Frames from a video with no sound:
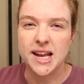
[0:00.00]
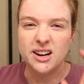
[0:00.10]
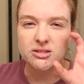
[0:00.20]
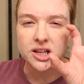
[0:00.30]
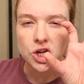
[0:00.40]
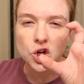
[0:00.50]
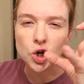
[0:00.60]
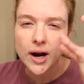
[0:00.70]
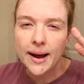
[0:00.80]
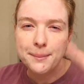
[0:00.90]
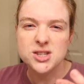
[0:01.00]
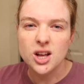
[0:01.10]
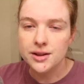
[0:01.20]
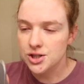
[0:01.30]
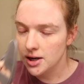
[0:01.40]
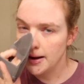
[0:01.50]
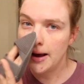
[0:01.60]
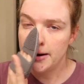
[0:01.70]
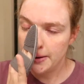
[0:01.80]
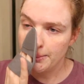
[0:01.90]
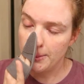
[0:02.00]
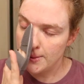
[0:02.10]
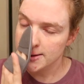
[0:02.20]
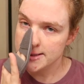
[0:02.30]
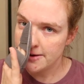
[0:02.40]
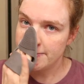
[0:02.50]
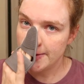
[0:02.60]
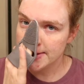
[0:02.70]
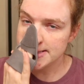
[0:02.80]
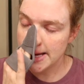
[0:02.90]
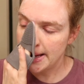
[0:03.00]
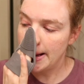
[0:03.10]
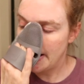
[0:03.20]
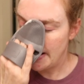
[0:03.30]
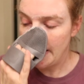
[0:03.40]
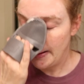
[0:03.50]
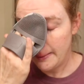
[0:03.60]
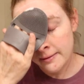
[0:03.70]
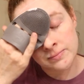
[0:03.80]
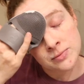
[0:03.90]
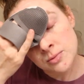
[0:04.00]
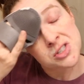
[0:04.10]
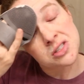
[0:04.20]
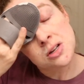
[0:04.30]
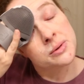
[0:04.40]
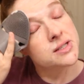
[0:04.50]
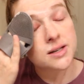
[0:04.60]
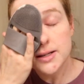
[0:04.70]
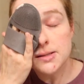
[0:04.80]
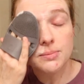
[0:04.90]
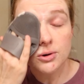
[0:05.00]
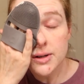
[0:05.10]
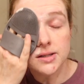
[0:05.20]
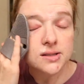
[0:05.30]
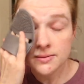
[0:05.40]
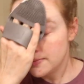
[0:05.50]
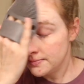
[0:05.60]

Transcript: and it really grabs all the junk out of your pores, it feels like, which is always a nice bonus.